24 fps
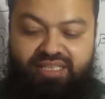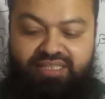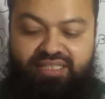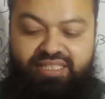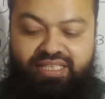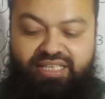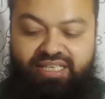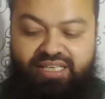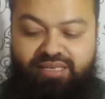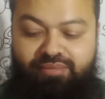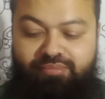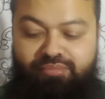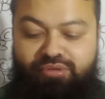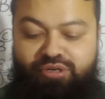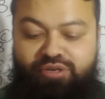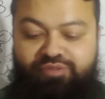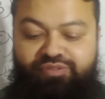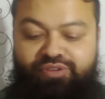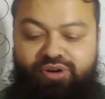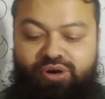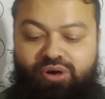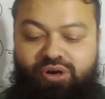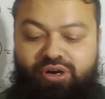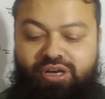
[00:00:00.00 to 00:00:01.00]
The number
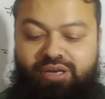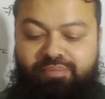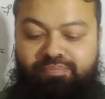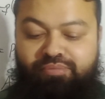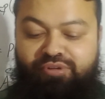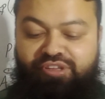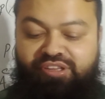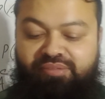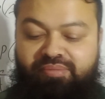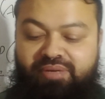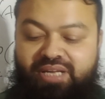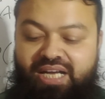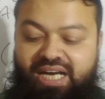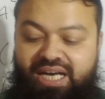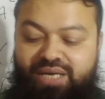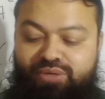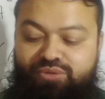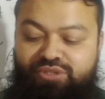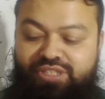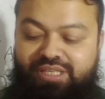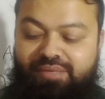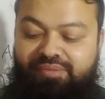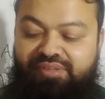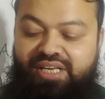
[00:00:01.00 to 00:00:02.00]
of all possible
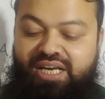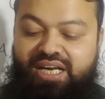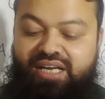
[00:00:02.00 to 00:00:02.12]
outcomes